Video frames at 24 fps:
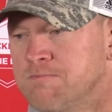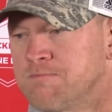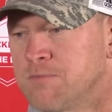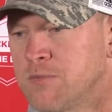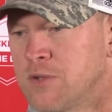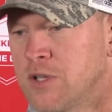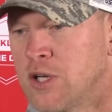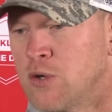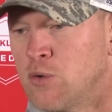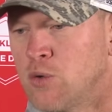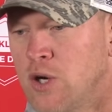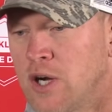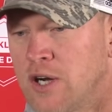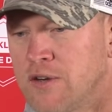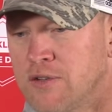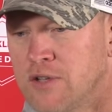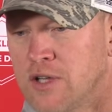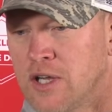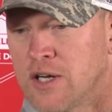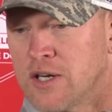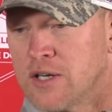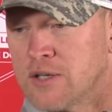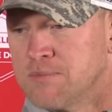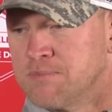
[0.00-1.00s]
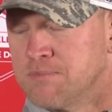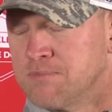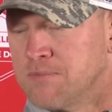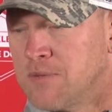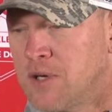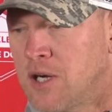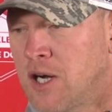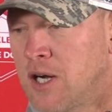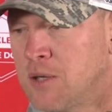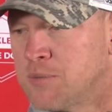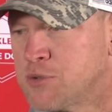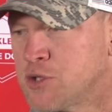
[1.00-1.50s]
I think we'll have a lot of
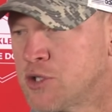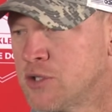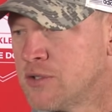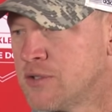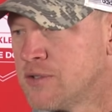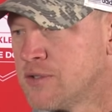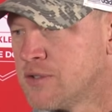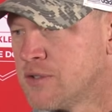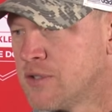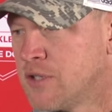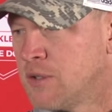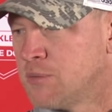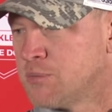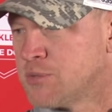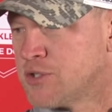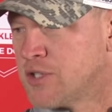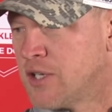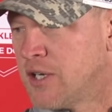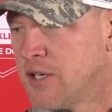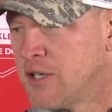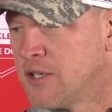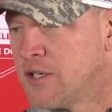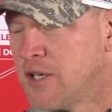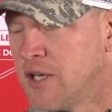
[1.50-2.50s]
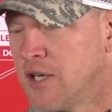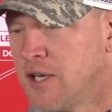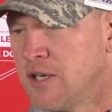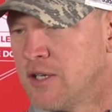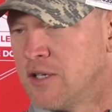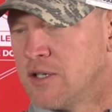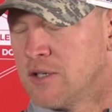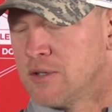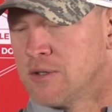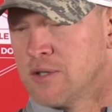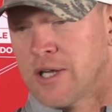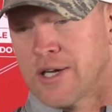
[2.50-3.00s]
options come
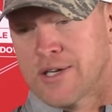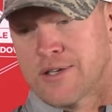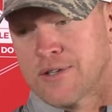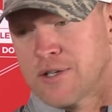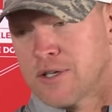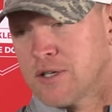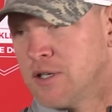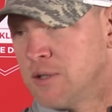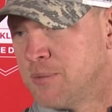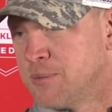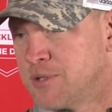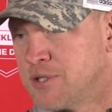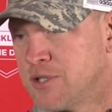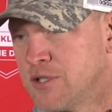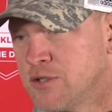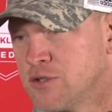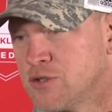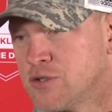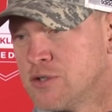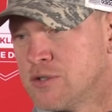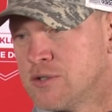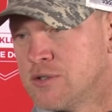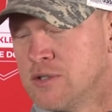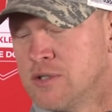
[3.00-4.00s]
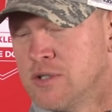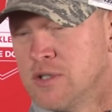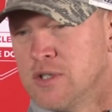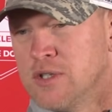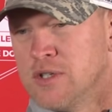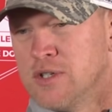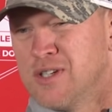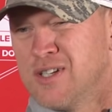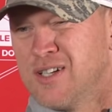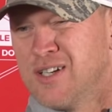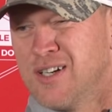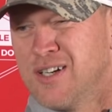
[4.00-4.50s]
Saturday. I like the competition.
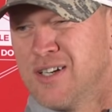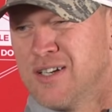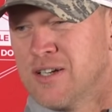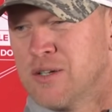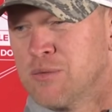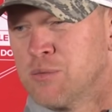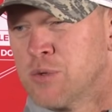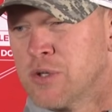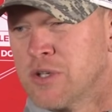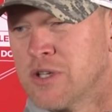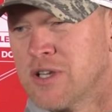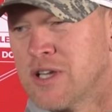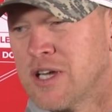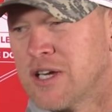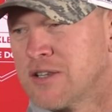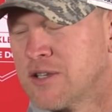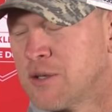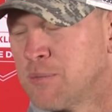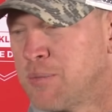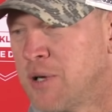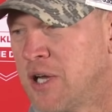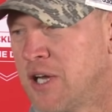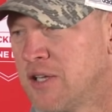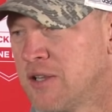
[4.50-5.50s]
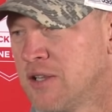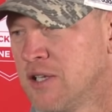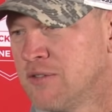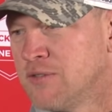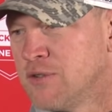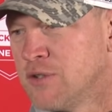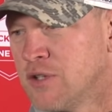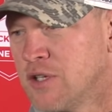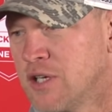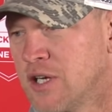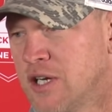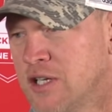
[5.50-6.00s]
I really like the pad
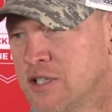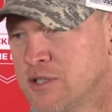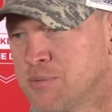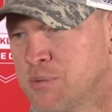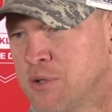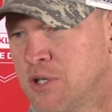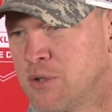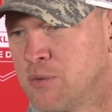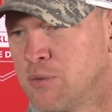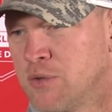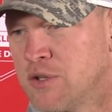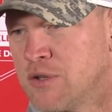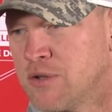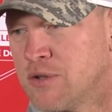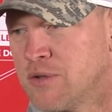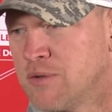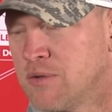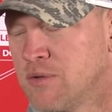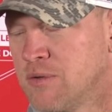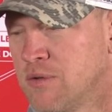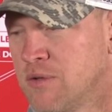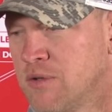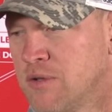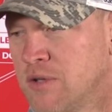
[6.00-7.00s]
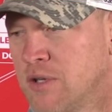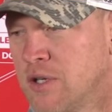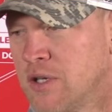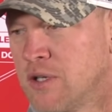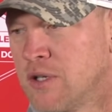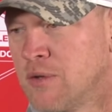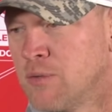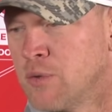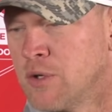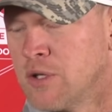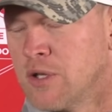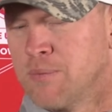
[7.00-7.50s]
level the guys played with.
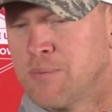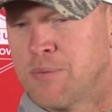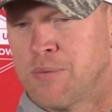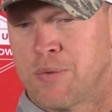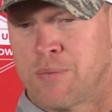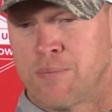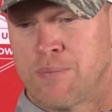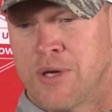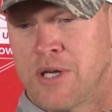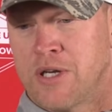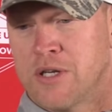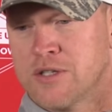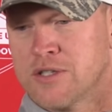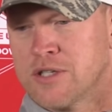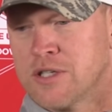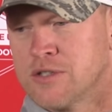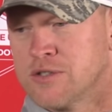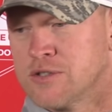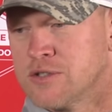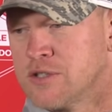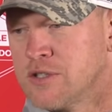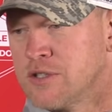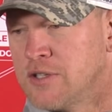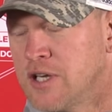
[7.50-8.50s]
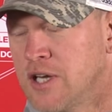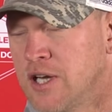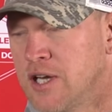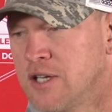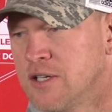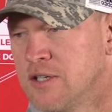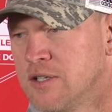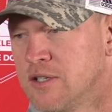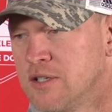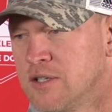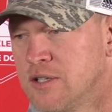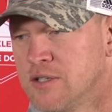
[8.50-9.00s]
They really paid attention to
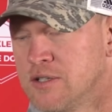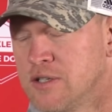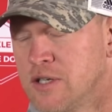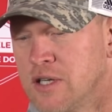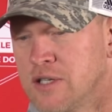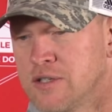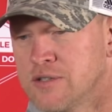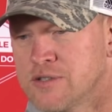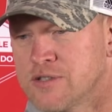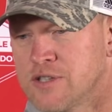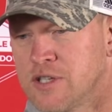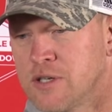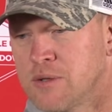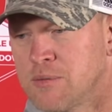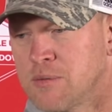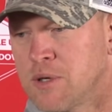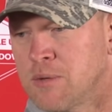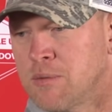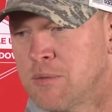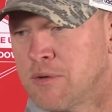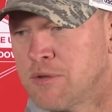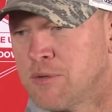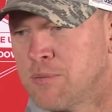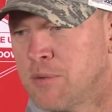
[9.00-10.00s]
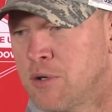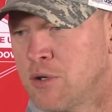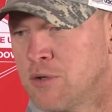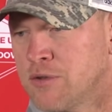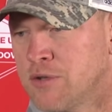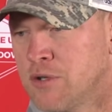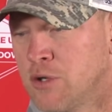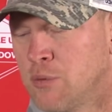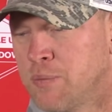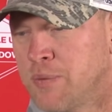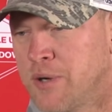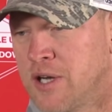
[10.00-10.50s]
that, and seeing them come off the ball
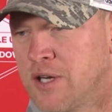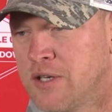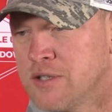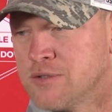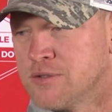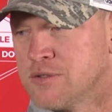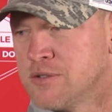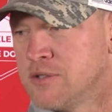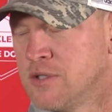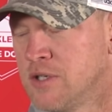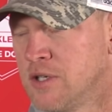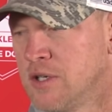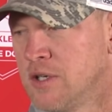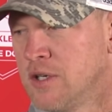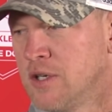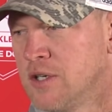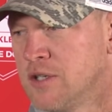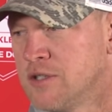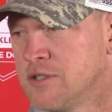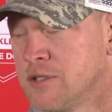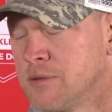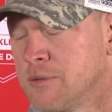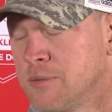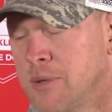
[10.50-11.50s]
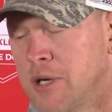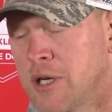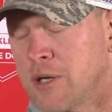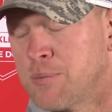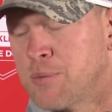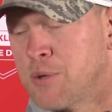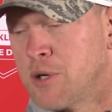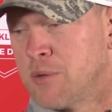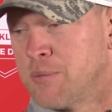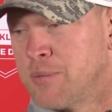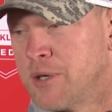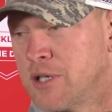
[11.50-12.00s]
with low pads seemed to make
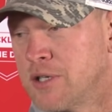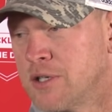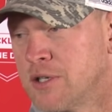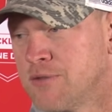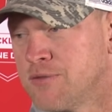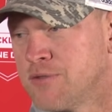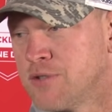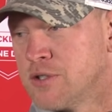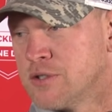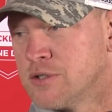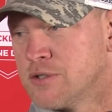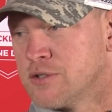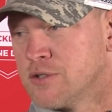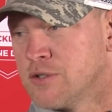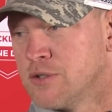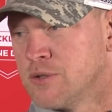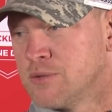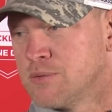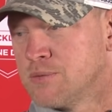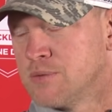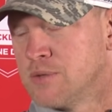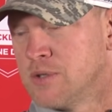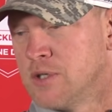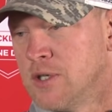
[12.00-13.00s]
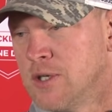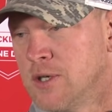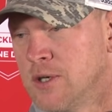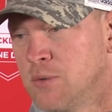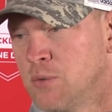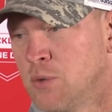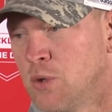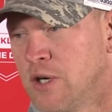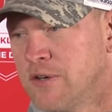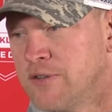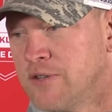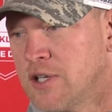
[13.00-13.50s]
a pretty big difference. So
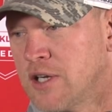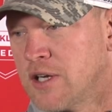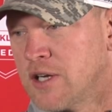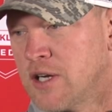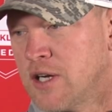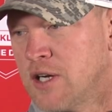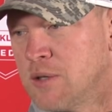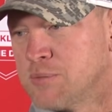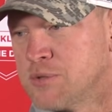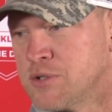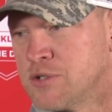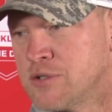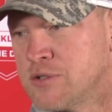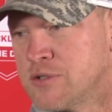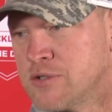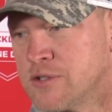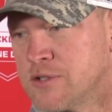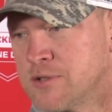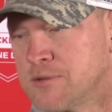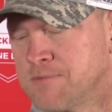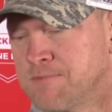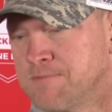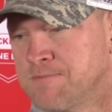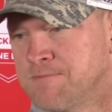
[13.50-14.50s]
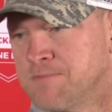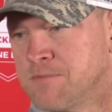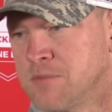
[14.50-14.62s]
we'll have a lot of options and